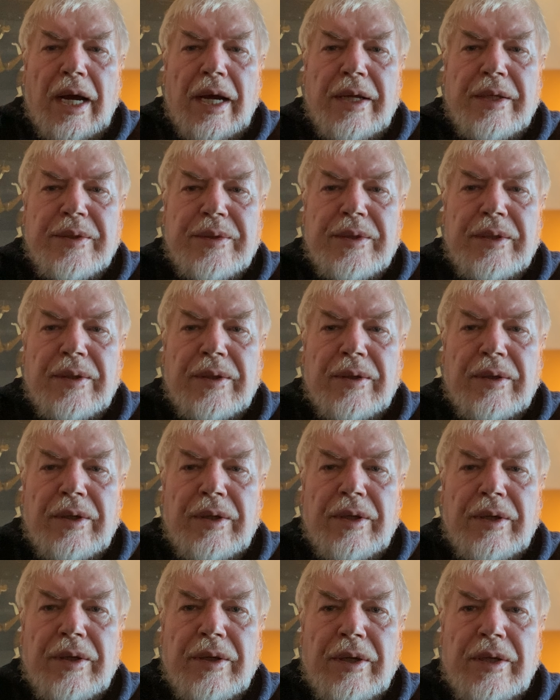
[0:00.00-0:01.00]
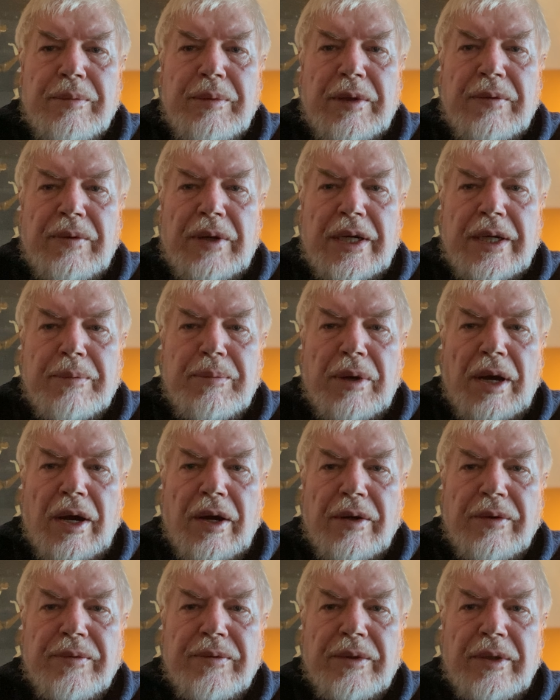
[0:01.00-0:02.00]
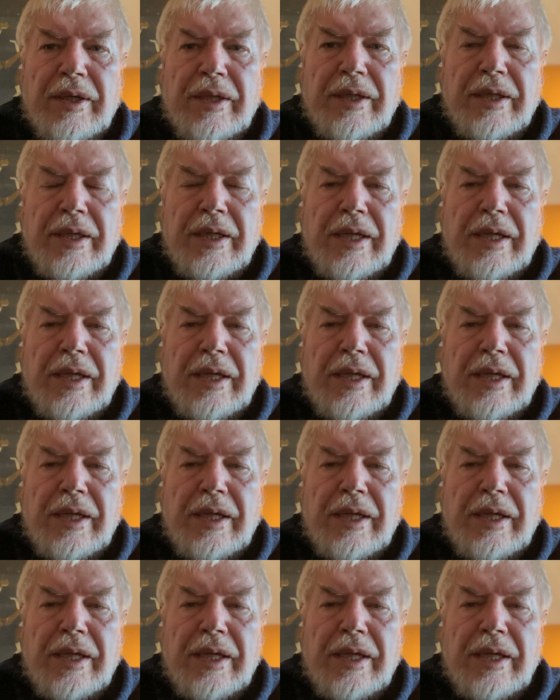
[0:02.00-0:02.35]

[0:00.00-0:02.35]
It's going to be very powerful.